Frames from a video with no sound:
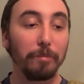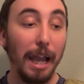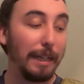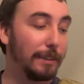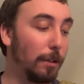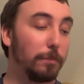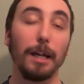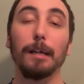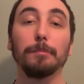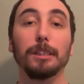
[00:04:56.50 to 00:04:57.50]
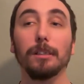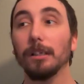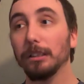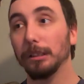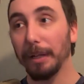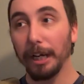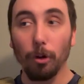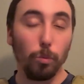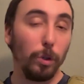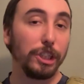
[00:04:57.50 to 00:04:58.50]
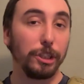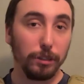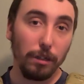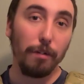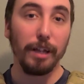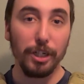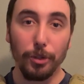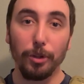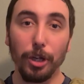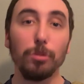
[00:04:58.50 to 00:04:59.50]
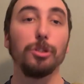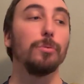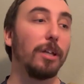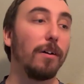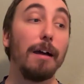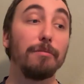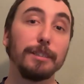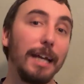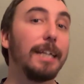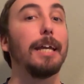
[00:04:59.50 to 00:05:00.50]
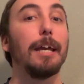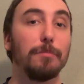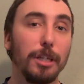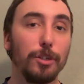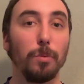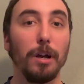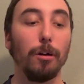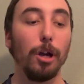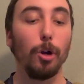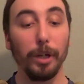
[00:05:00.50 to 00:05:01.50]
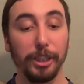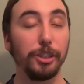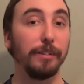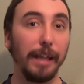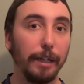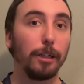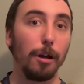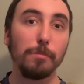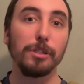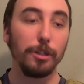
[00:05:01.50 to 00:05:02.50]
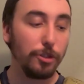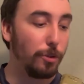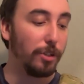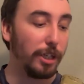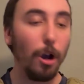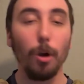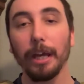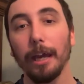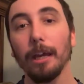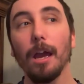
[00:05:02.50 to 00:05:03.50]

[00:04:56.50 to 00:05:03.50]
And sometimes, depending on which events you go to, they'll have night games as well, which then comes into the, okay,